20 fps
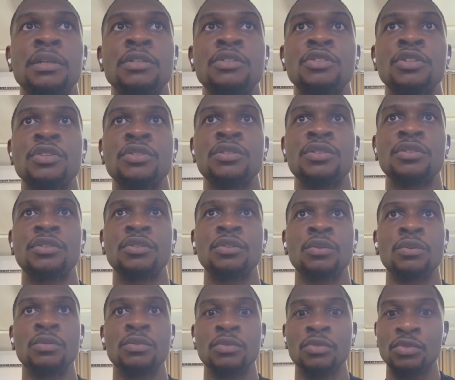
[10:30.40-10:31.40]
just
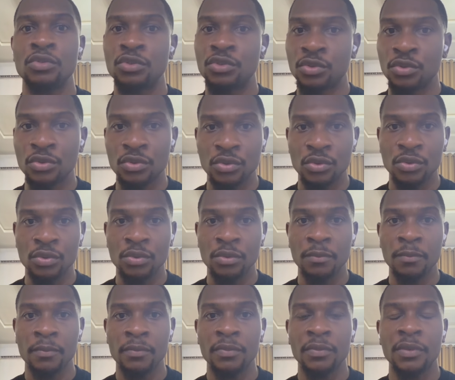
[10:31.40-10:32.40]
do you,
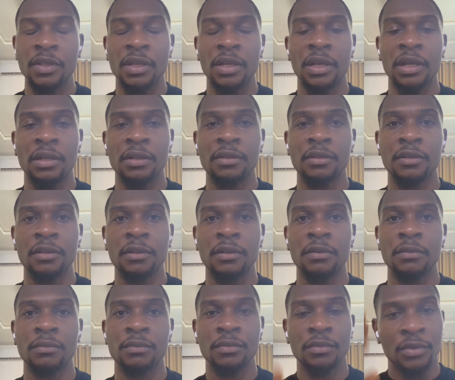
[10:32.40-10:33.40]
and
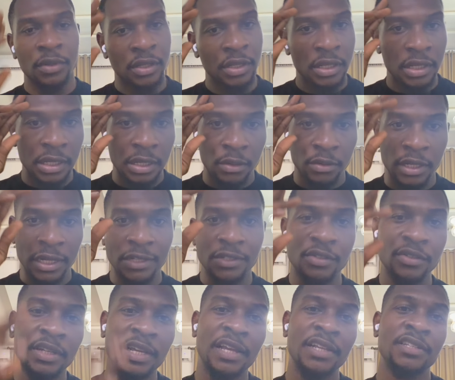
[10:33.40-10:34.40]
I'll catch
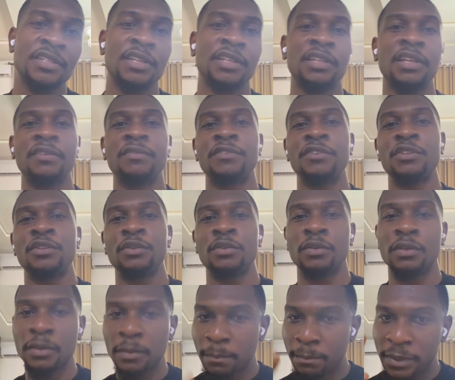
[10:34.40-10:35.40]
you guys in another video.
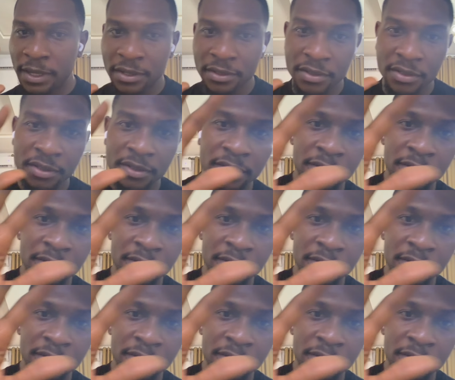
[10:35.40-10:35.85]
Bless.